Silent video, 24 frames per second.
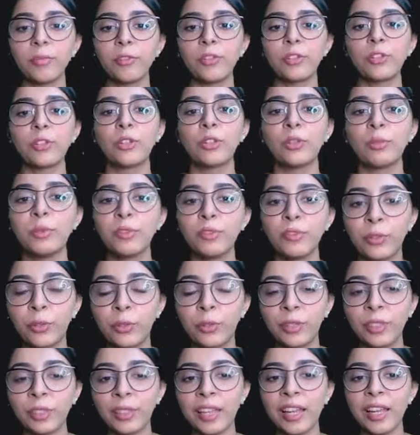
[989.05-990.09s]
So before
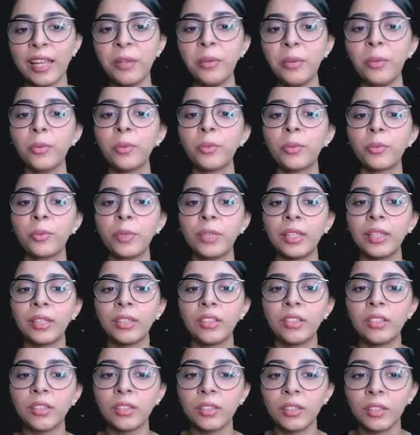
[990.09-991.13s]
the time
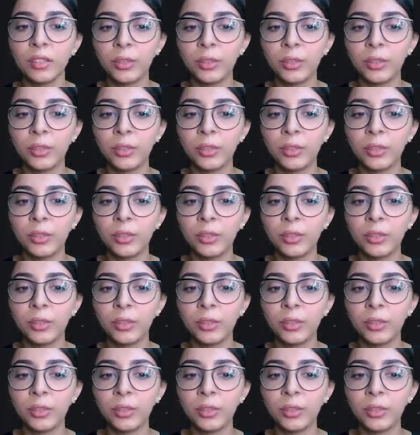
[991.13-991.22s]
when